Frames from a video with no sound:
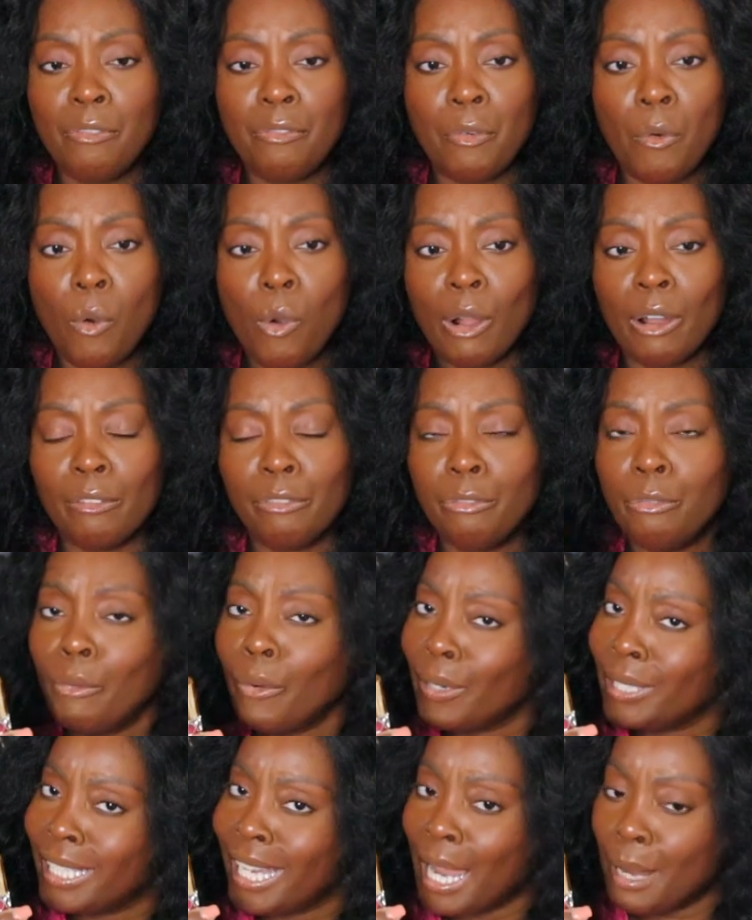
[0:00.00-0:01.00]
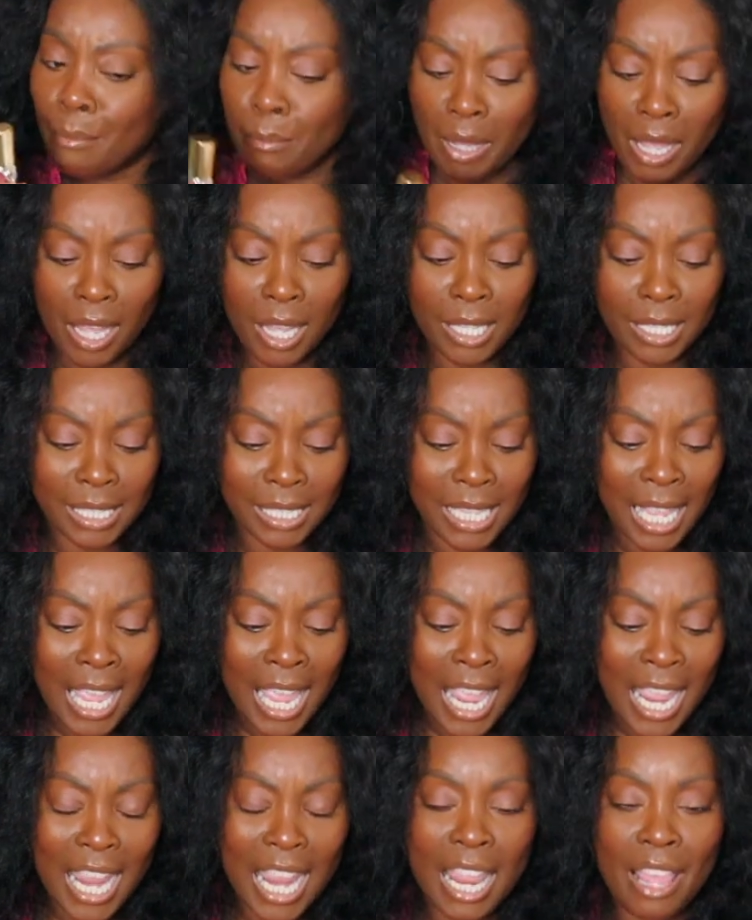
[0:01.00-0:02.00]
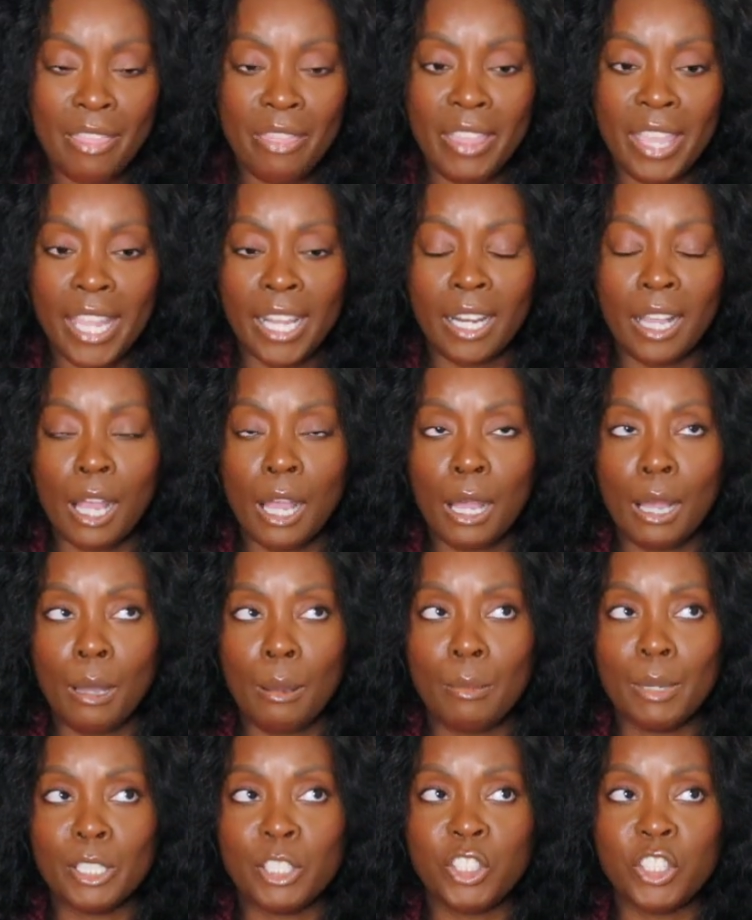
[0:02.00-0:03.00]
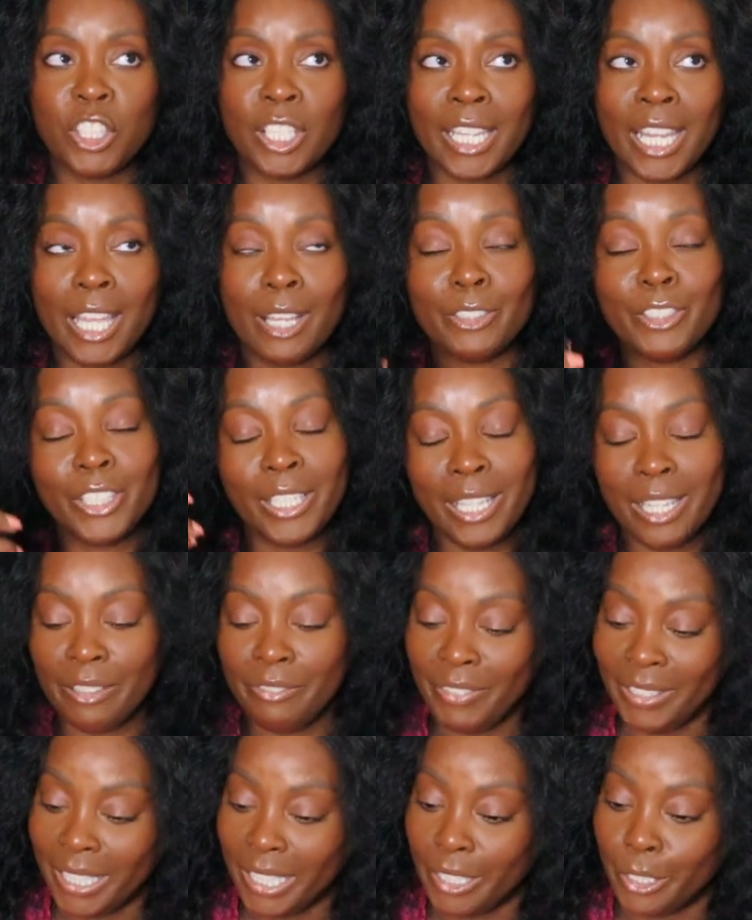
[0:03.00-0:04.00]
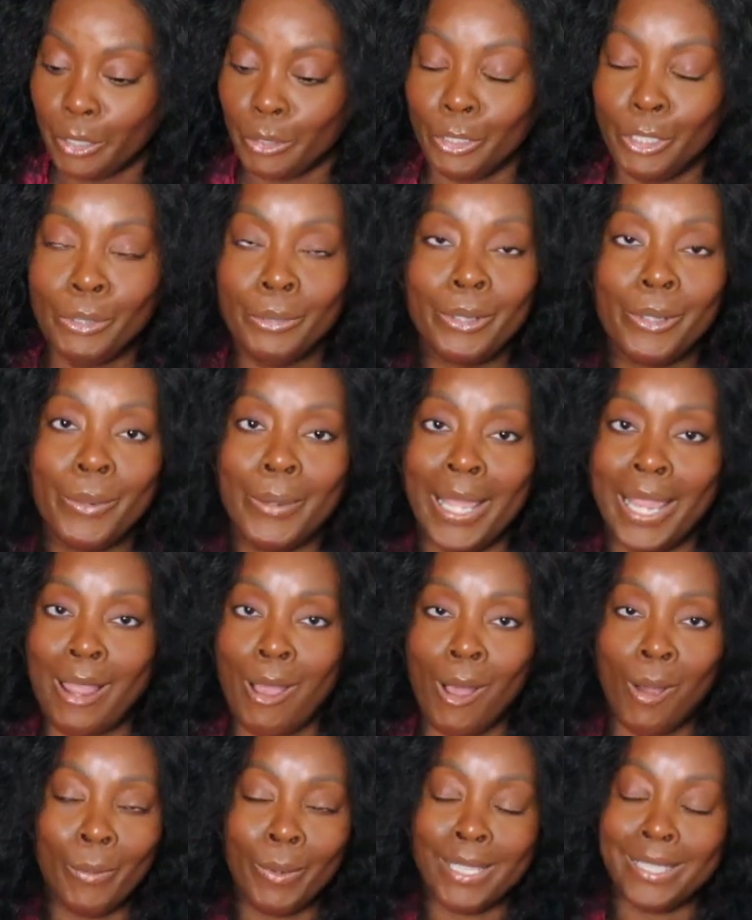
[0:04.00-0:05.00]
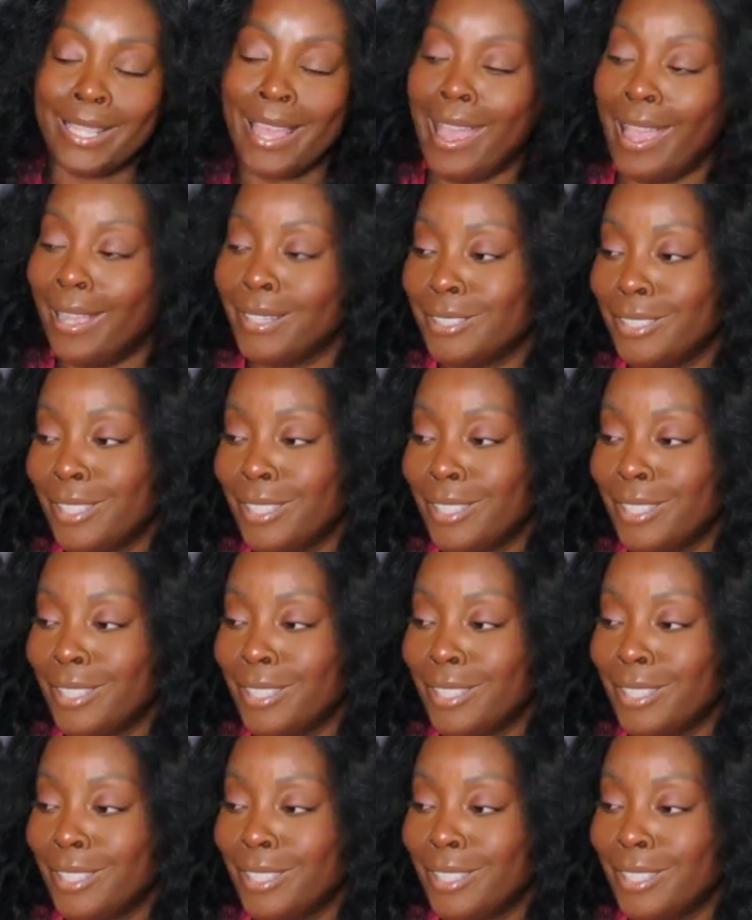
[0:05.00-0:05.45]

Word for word: for 48 bucks and then um, Chanel Chanel 52. You know they always high